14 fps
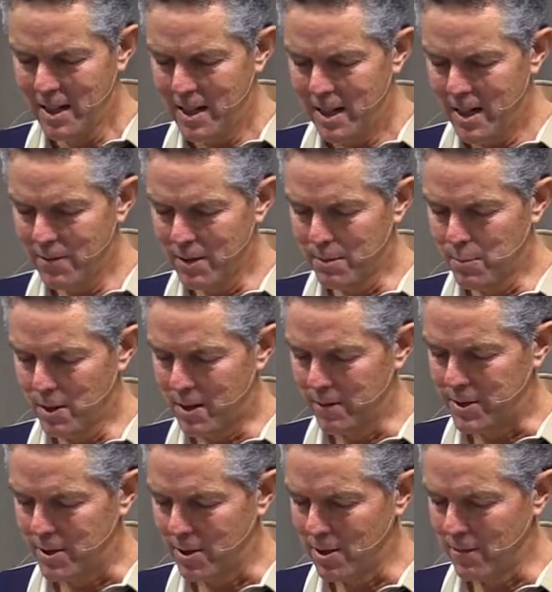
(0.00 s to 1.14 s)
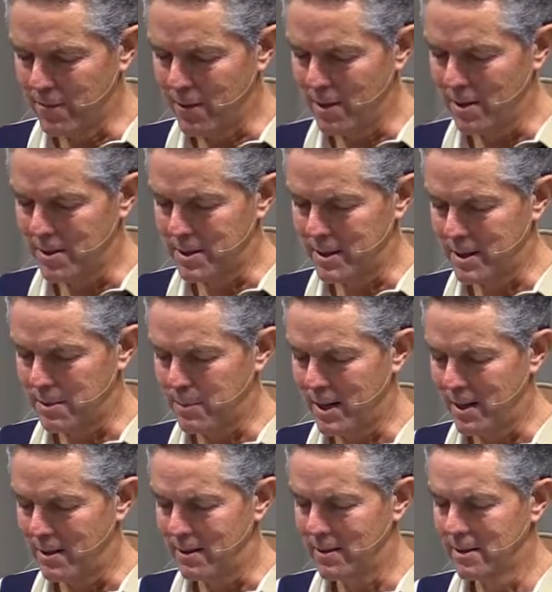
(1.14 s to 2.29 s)
Even the book of Job follows this
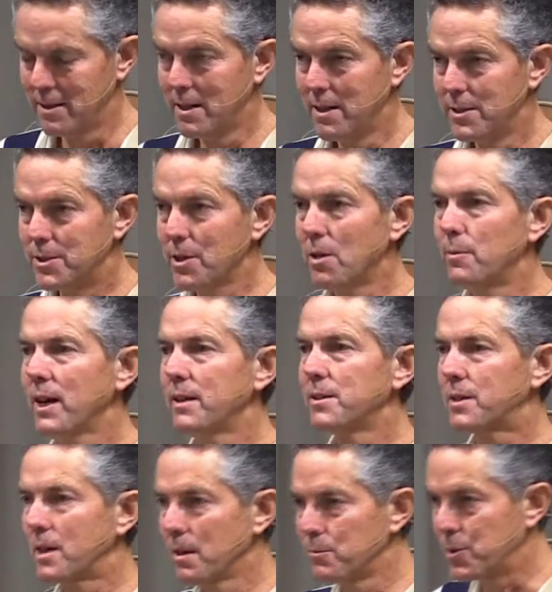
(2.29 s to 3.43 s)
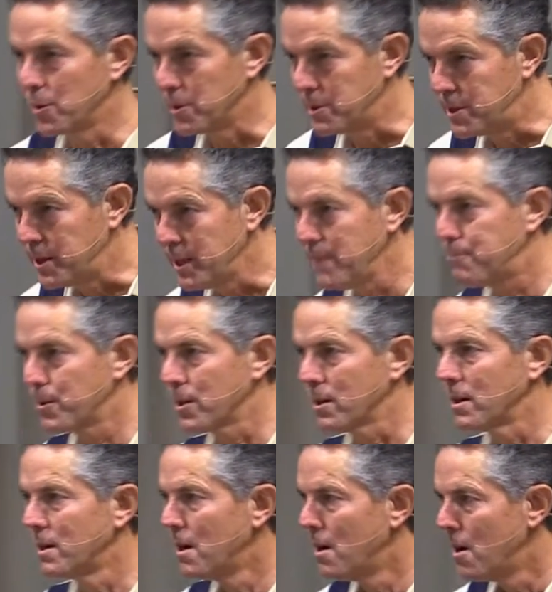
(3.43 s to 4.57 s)
pattern. Job had to come to a
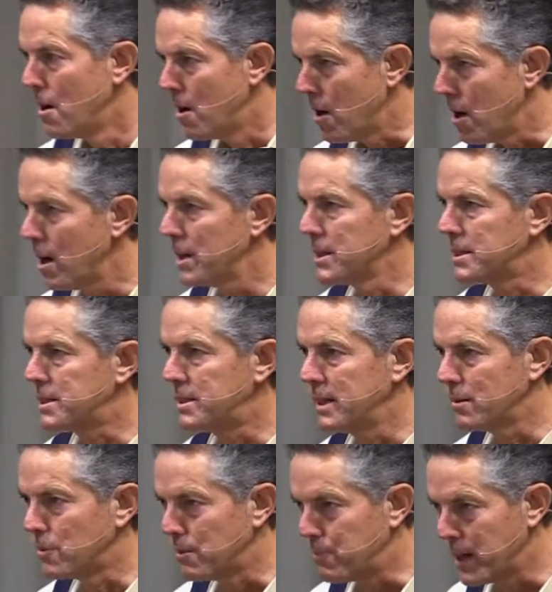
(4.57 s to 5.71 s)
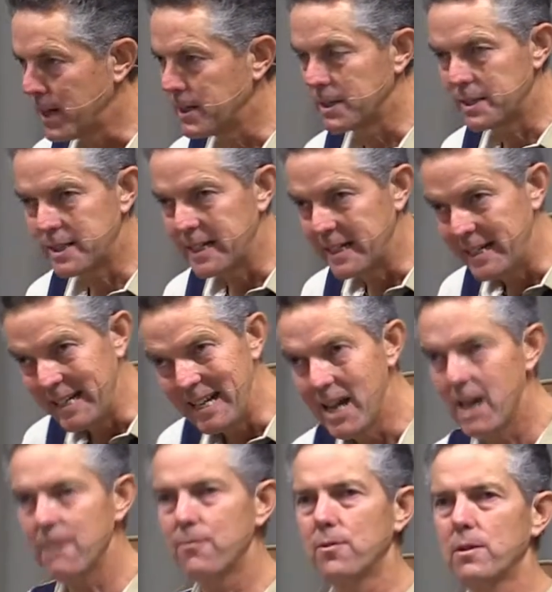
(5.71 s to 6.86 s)
deeper honesty and repentance than he
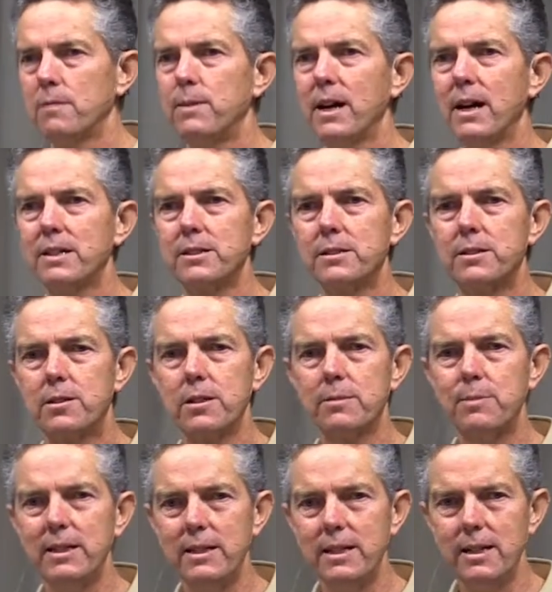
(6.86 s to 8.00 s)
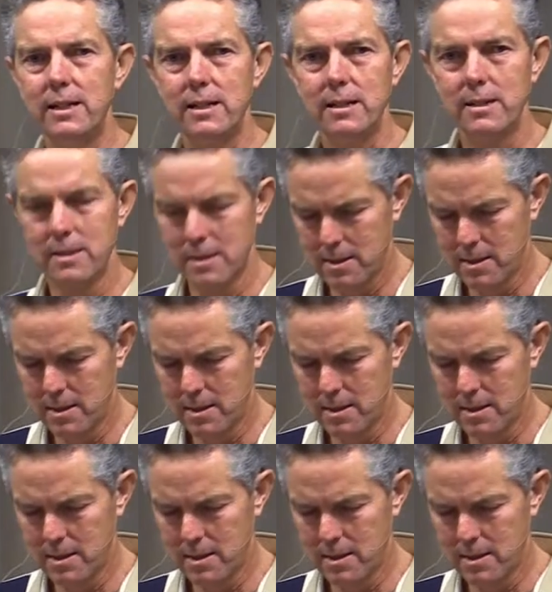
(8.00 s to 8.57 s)
ever imagined could be needed.